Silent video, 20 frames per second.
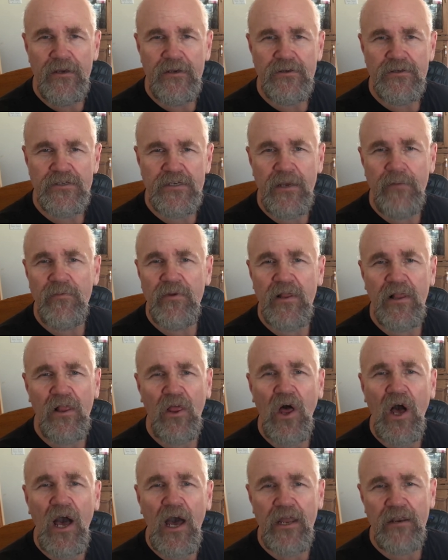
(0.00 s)
seemed a
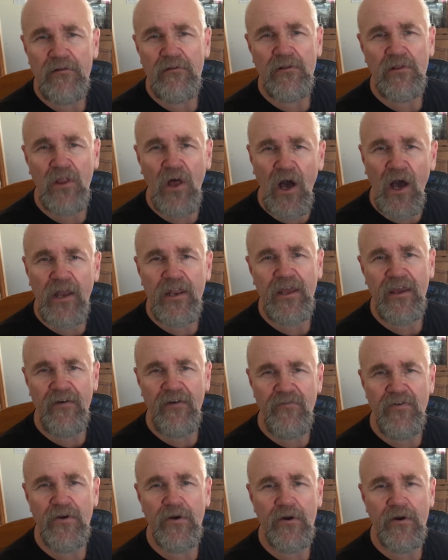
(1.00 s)
lot lot
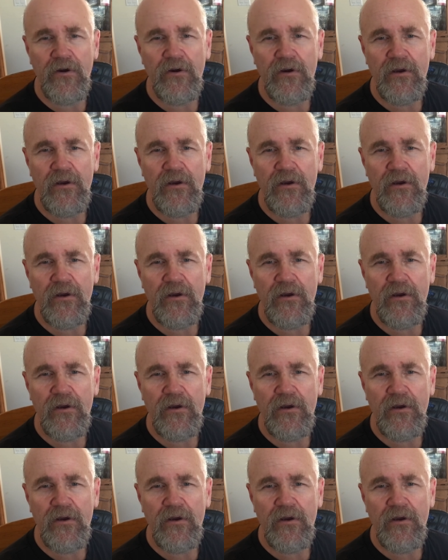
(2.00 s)
heavier.